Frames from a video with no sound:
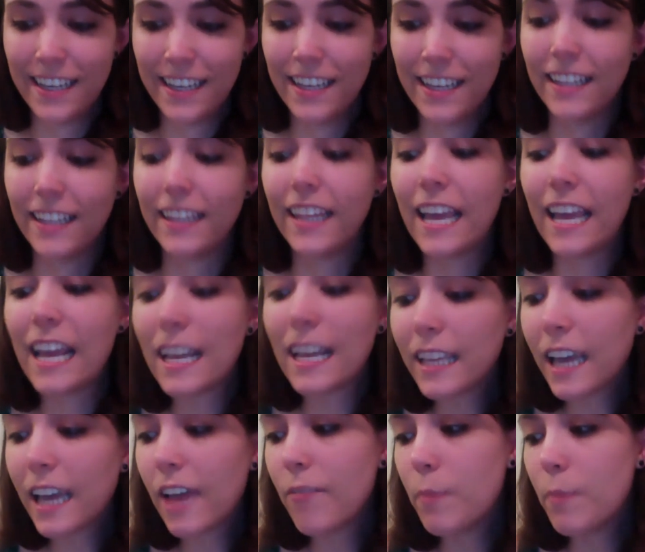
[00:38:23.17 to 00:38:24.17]

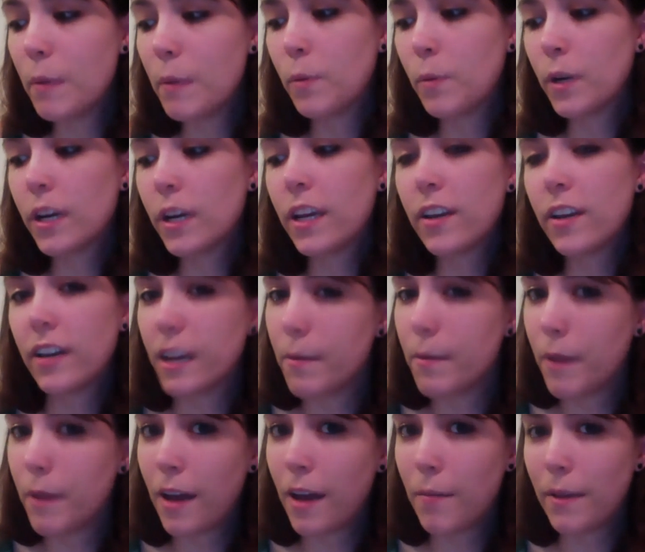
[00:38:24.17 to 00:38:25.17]
Lately, I've been pretty good
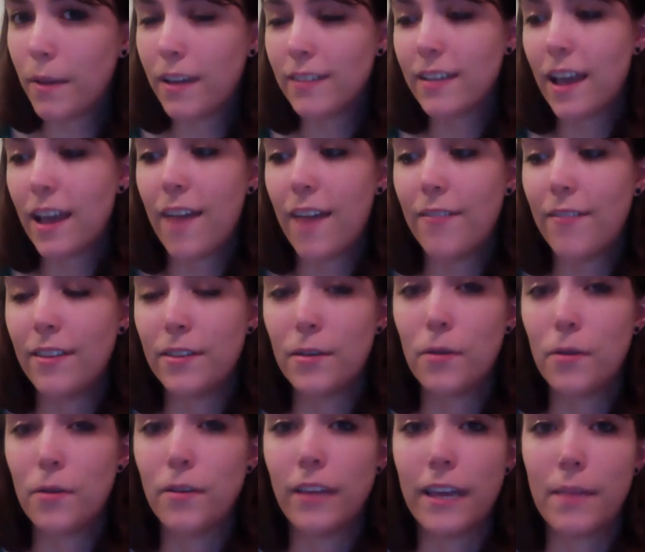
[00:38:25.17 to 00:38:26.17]
about it because I have this
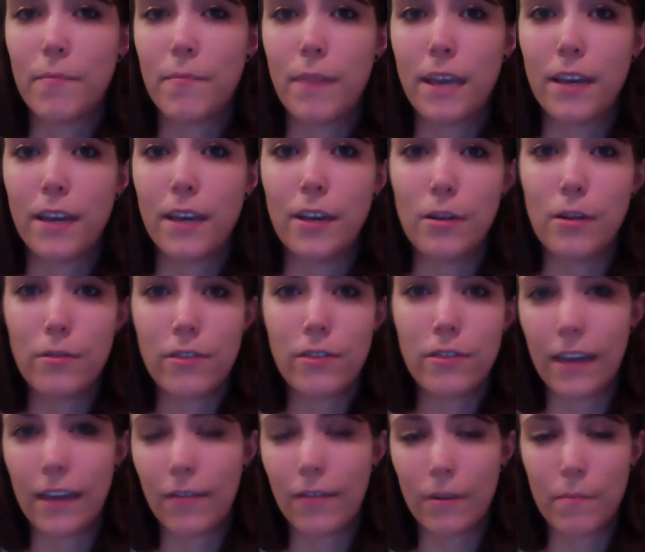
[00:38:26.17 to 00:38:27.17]
whole like make a new
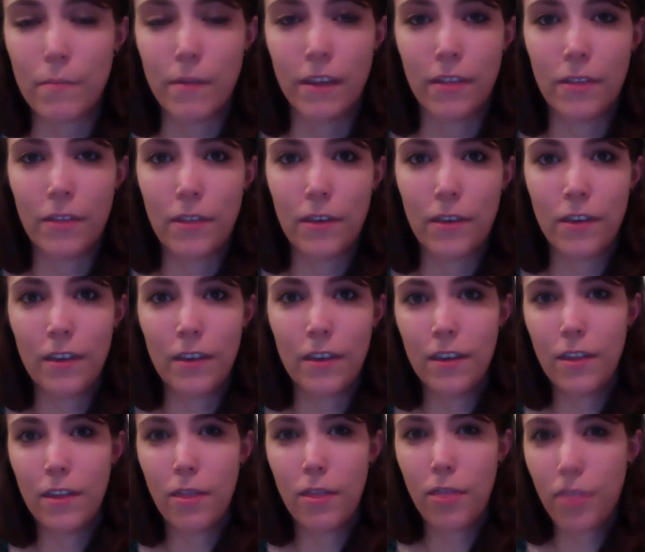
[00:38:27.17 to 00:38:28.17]
thing every month
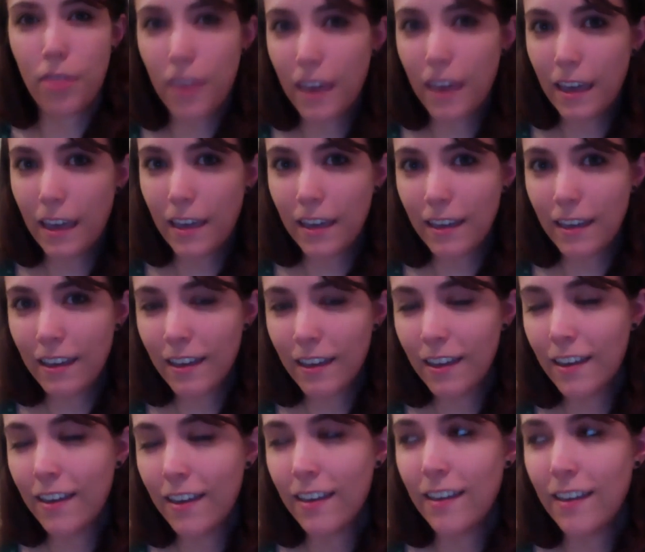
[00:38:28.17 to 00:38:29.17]
thing.
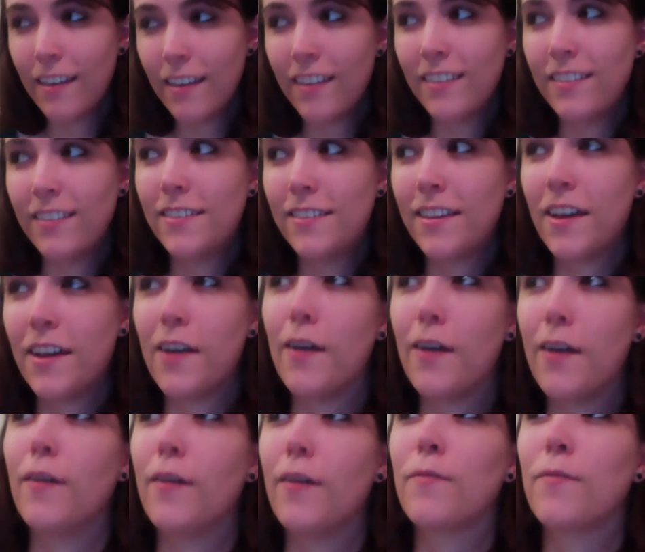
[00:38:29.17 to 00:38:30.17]

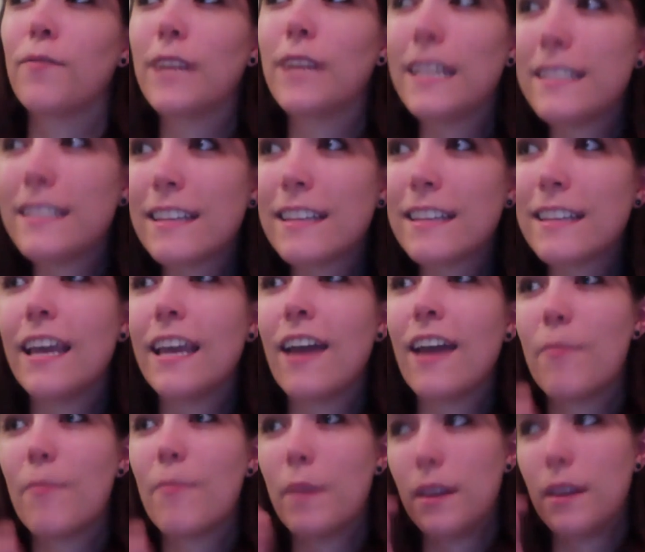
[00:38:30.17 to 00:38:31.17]
So recently,
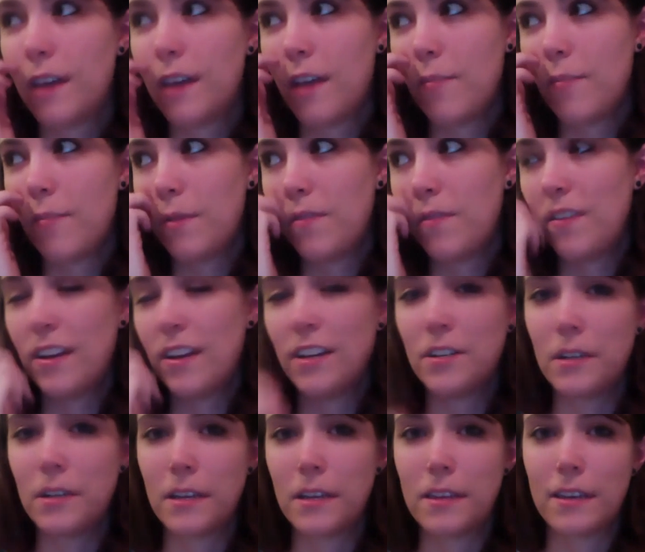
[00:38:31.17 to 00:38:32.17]
I've been
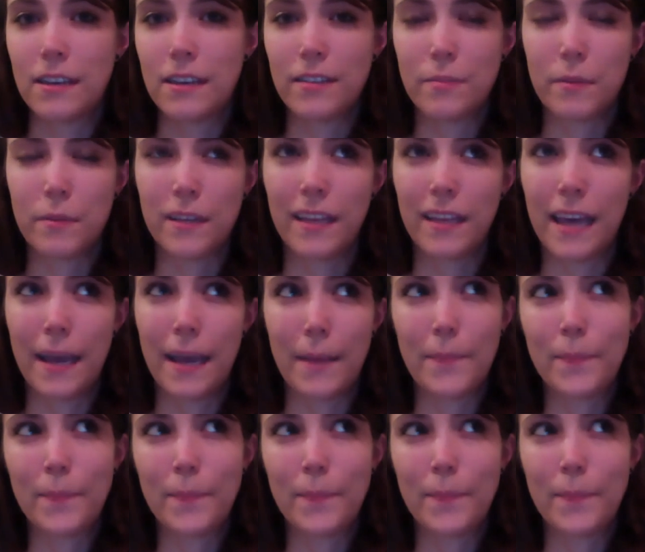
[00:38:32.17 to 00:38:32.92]
finishing things, but like